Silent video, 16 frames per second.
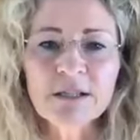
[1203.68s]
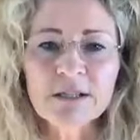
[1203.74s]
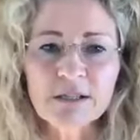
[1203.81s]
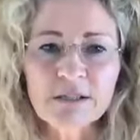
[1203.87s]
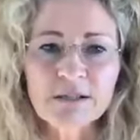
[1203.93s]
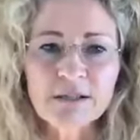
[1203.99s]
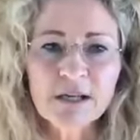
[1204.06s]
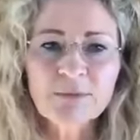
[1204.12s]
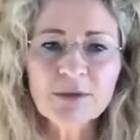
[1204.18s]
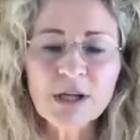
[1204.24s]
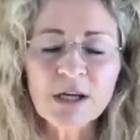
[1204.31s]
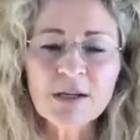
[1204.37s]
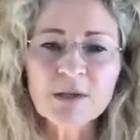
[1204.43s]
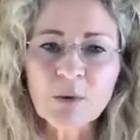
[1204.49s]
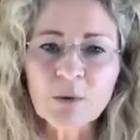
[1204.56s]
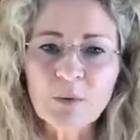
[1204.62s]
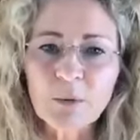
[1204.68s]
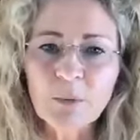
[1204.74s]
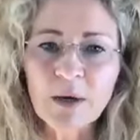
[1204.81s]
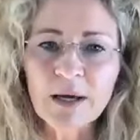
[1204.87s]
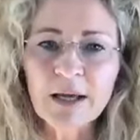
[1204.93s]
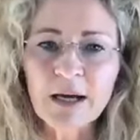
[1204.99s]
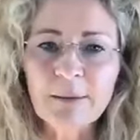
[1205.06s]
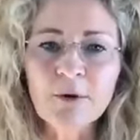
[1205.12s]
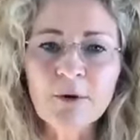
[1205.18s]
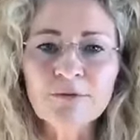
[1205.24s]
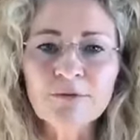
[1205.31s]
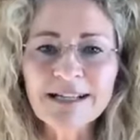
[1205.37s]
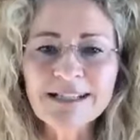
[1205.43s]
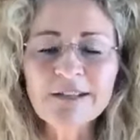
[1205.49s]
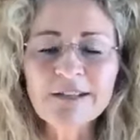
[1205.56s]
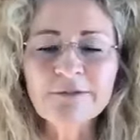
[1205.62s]
So sometimes when we wake up
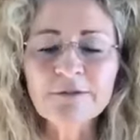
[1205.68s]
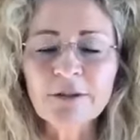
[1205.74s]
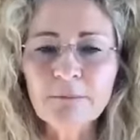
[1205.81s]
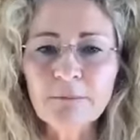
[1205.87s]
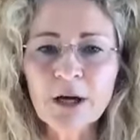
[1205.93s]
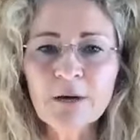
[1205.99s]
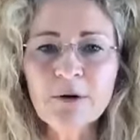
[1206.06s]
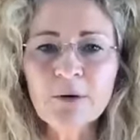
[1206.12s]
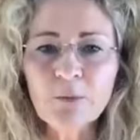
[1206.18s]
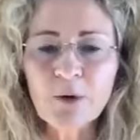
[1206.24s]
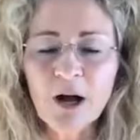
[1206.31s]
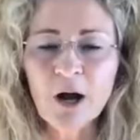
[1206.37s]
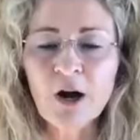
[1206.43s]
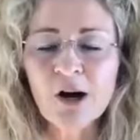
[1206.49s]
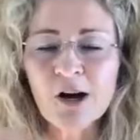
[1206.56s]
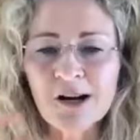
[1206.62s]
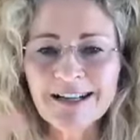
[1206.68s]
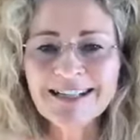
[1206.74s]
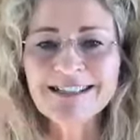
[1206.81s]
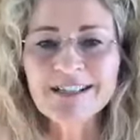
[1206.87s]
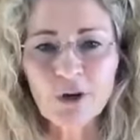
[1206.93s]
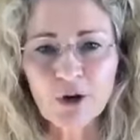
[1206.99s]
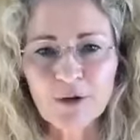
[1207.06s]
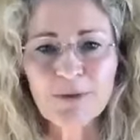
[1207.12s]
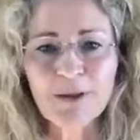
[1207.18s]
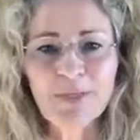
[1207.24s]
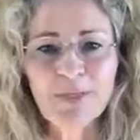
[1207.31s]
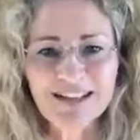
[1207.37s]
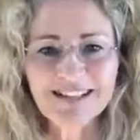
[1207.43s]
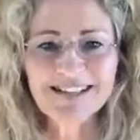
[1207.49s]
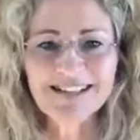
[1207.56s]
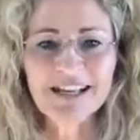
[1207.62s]
already from the moment our eyes open,
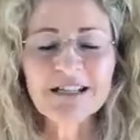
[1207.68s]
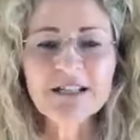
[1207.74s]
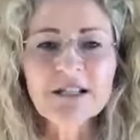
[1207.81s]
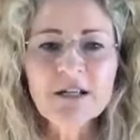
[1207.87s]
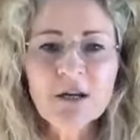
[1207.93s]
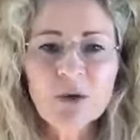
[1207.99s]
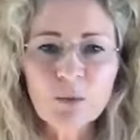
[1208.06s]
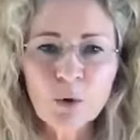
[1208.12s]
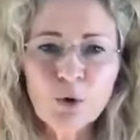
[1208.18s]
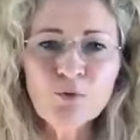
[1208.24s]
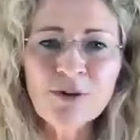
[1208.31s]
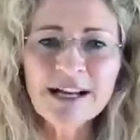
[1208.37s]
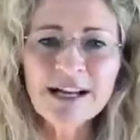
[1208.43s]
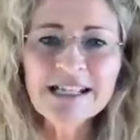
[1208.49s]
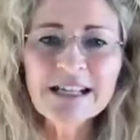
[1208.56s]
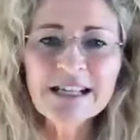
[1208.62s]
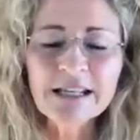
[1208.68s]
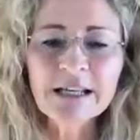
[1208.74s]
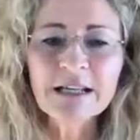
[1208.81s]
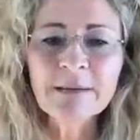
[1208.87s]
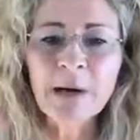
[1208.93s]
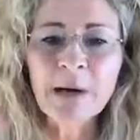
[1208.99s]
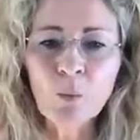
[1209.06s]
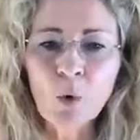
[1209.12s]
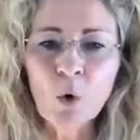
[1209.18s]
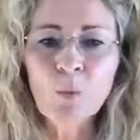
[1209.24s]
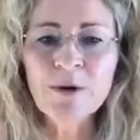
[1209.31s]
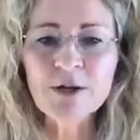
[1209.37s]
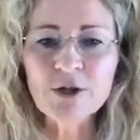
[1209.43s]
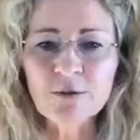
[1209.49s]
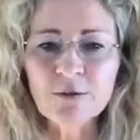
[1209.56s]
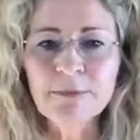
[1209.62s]
they said, we're already thinking about what
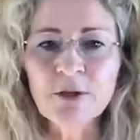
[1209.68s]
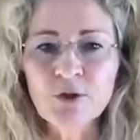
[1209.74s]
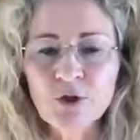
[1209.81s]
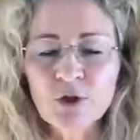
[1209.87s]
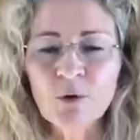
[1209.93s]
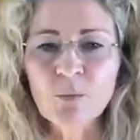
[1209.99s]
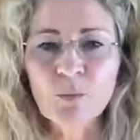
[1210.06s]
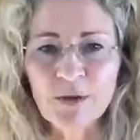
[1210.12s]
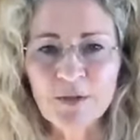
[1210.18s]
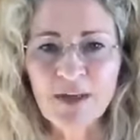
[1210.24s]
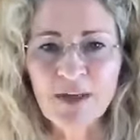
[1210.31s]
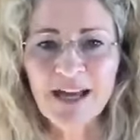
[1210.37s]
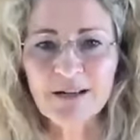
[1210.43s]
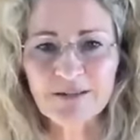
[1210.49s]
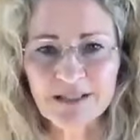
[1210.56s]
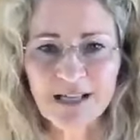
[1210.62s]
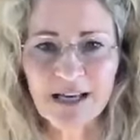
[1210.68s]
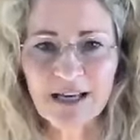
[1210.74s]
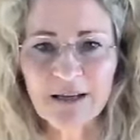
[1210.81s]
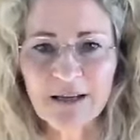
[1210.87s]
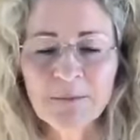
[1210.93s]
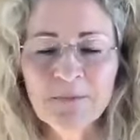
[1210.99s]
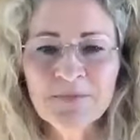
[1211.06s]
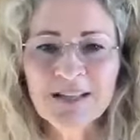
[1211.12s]
we should be doing with our day.